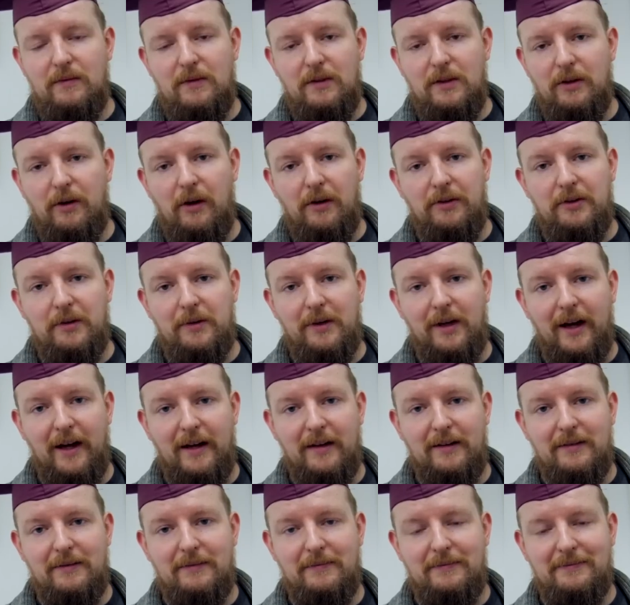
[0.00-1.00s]
you're all too
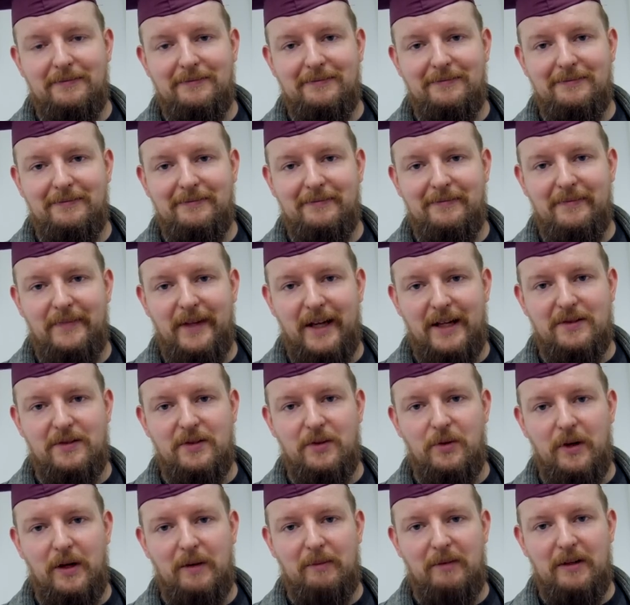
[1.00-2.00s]
kind. Thanks for
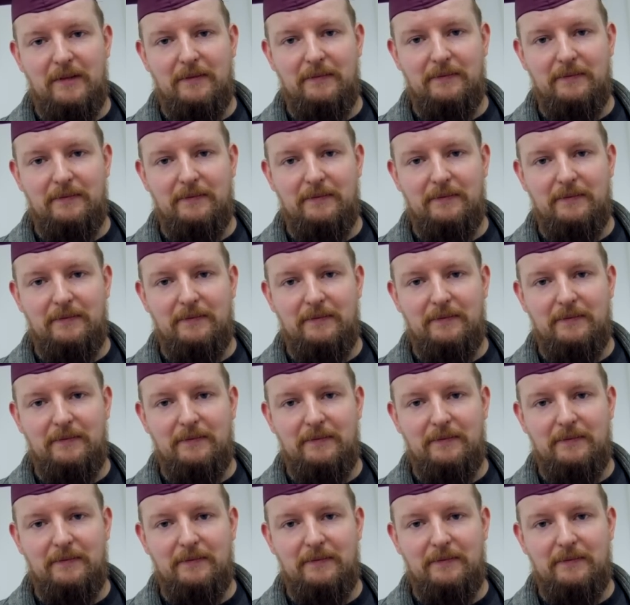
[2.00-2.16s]
joining me